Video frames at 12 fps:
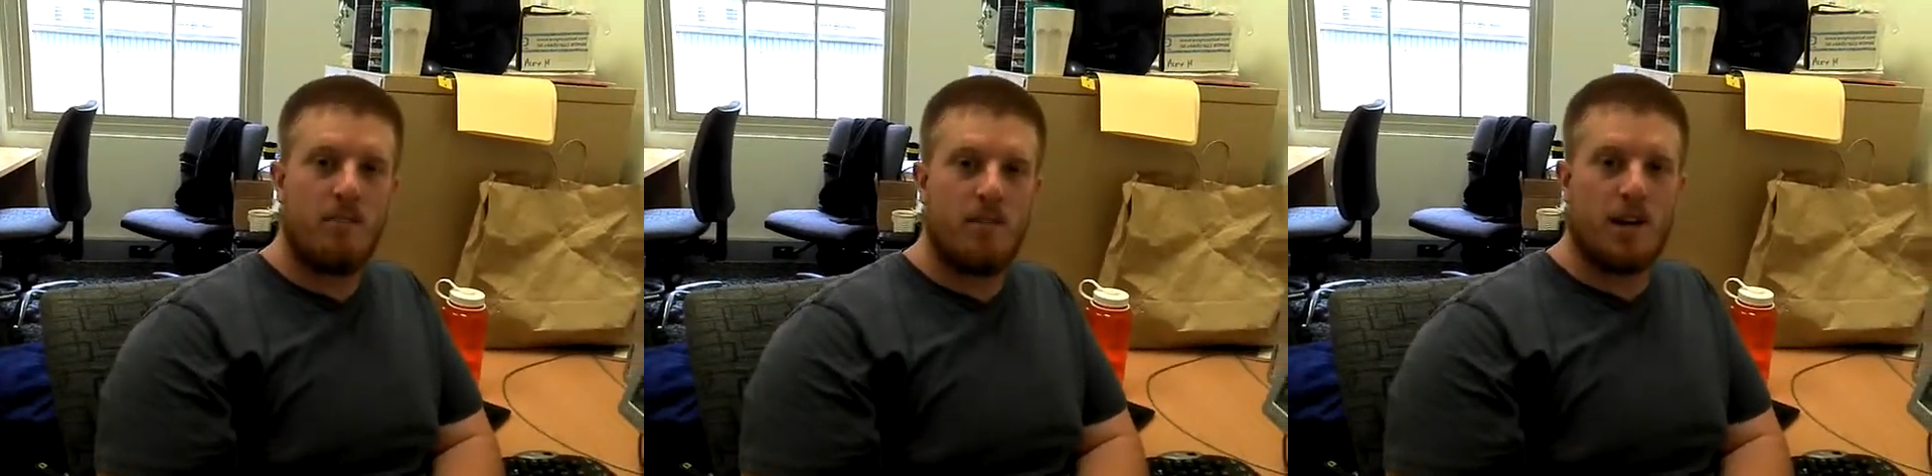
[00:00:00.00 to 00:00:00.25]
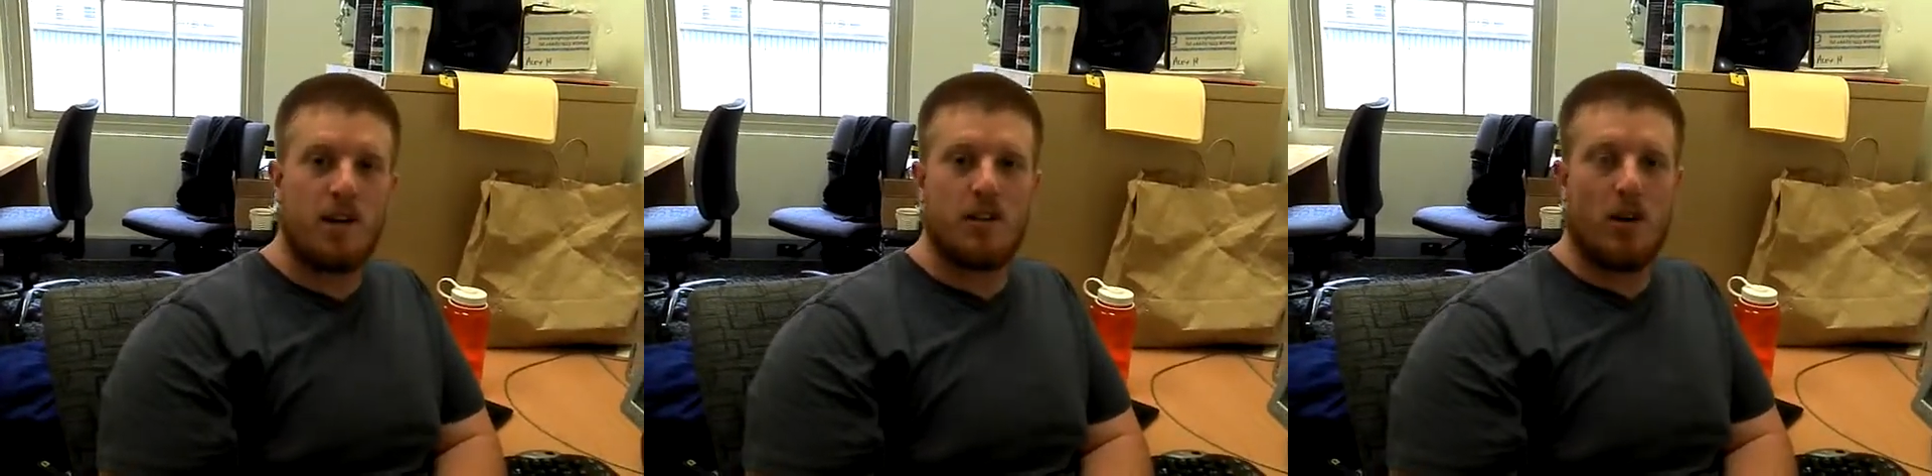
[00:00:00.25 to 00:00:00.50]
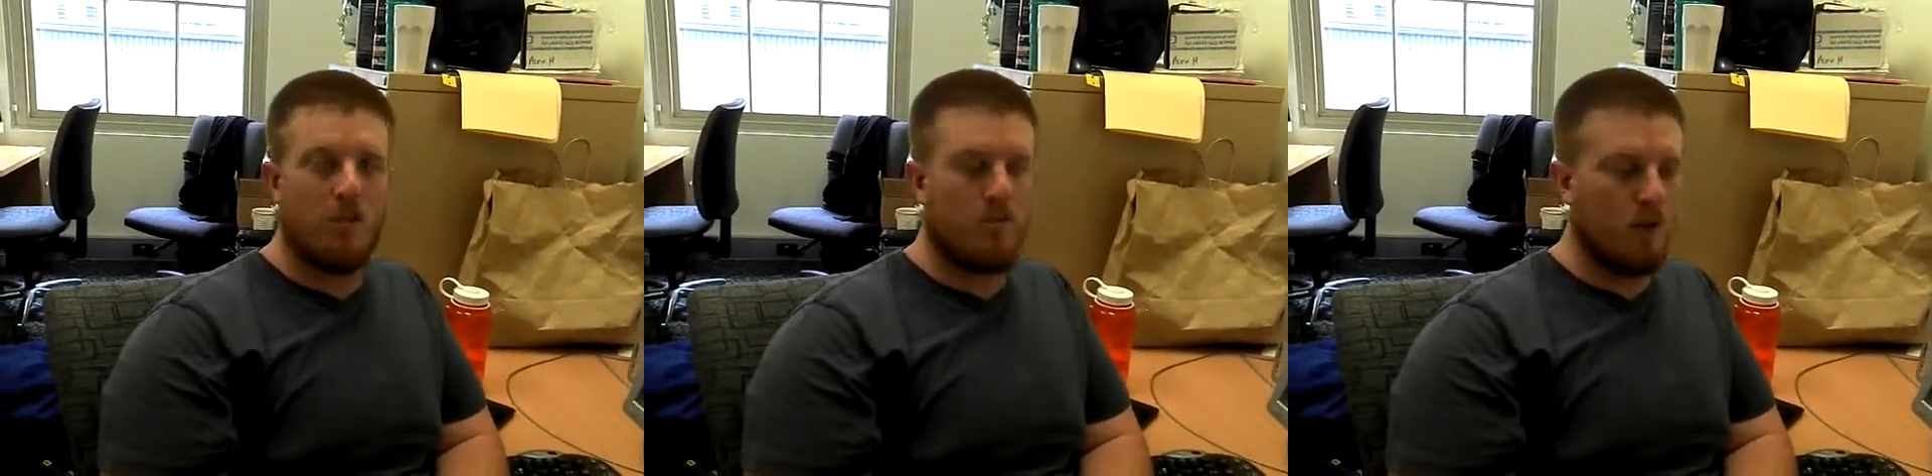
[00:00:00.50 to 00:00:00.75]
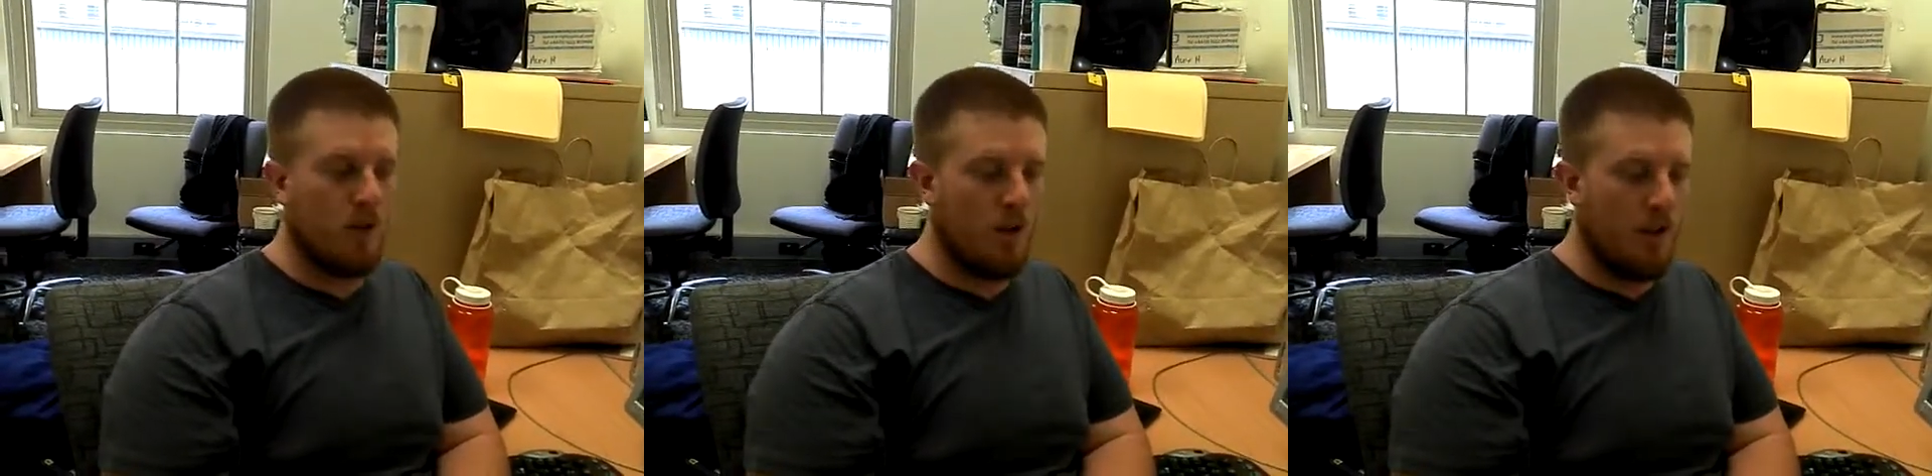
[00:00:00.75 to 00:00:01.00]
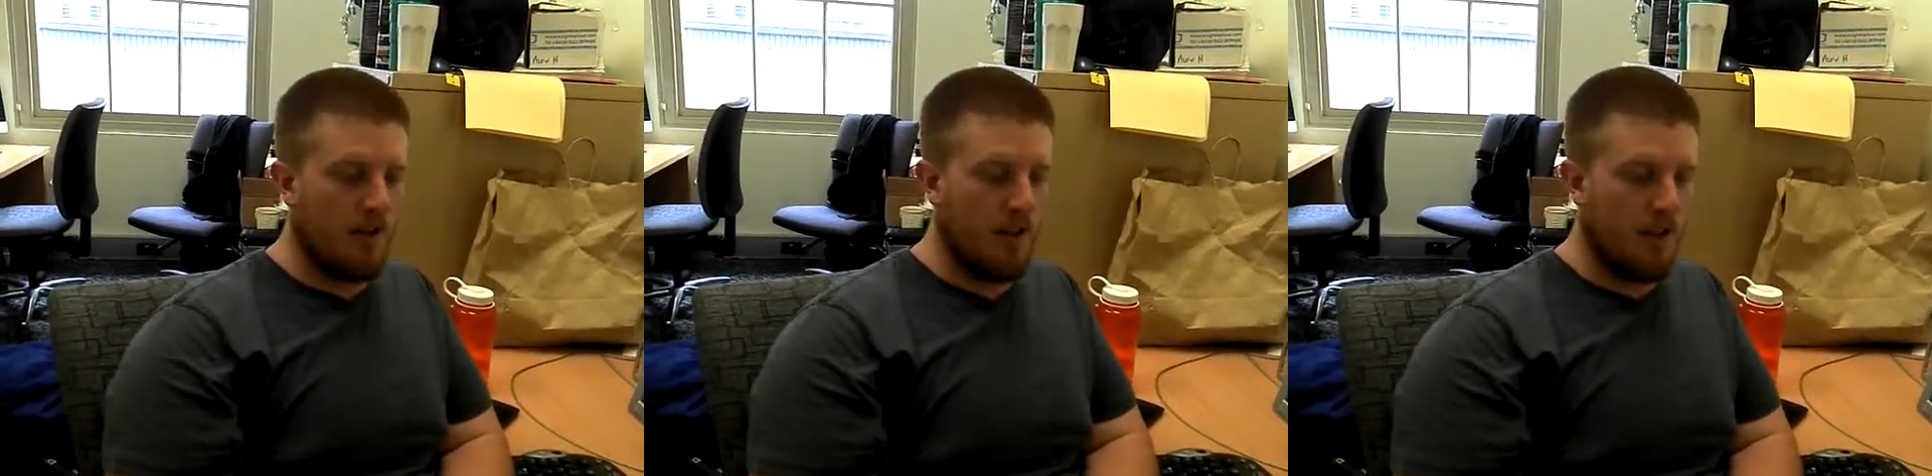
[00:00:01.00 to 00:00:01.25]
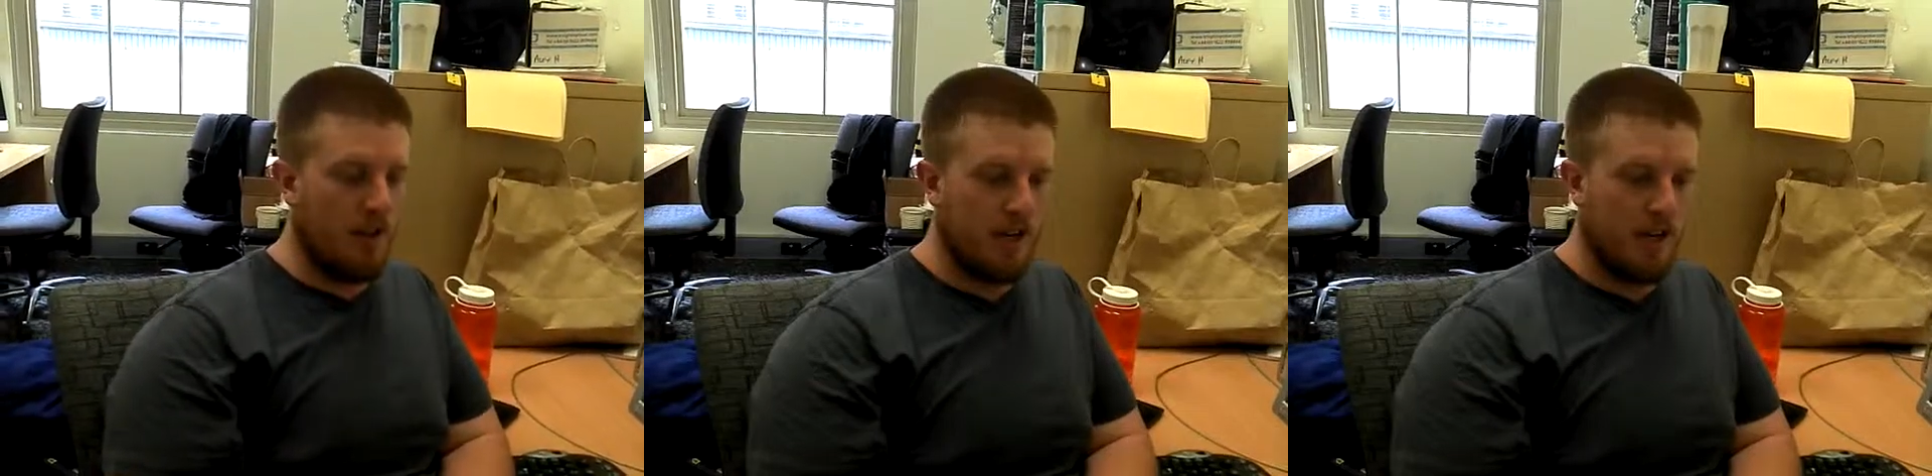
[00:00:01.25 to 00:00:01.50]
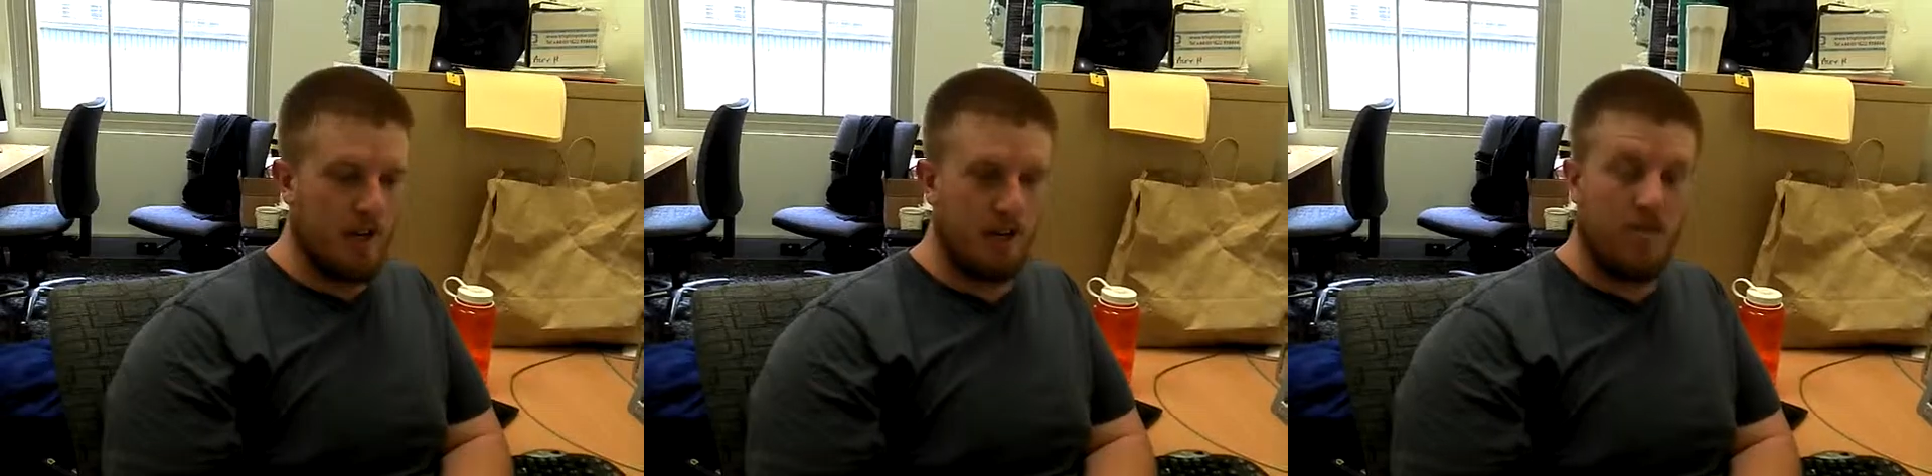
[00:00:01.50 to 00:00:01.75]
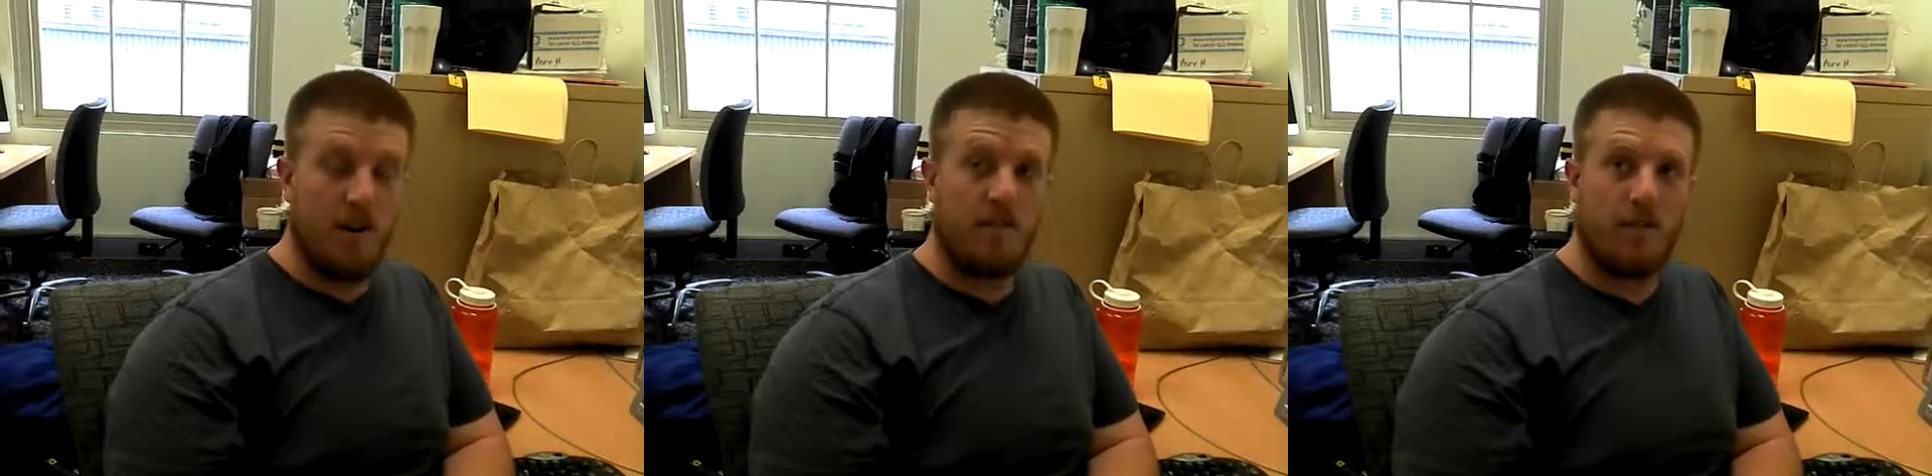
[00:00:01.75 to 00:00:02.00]
because I put a lot of other things
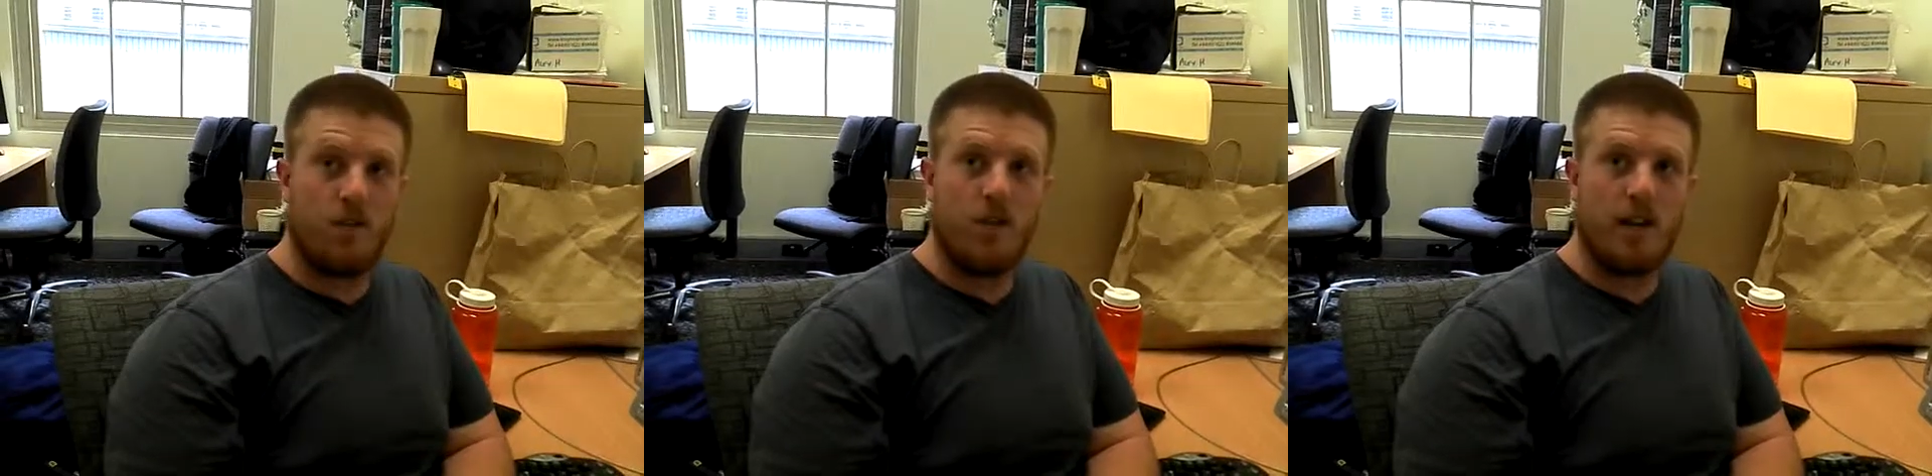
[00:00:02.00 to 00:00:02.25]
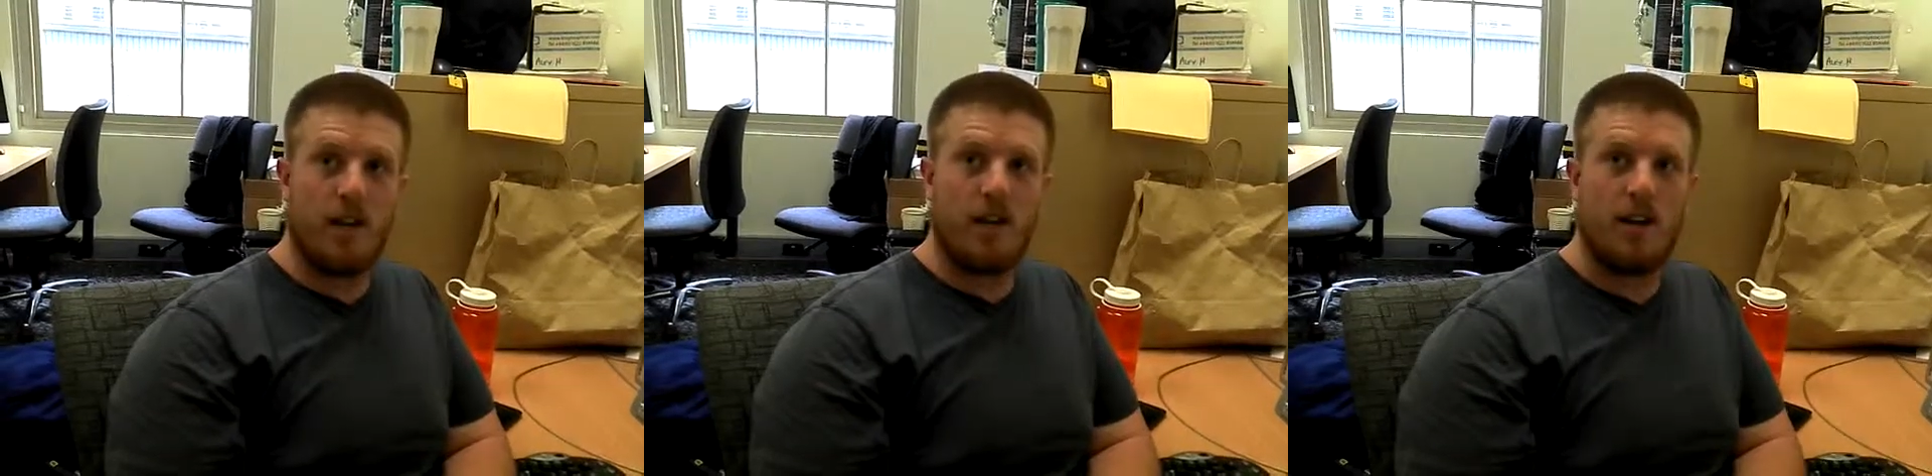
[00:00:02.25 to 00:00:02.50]
above cooking.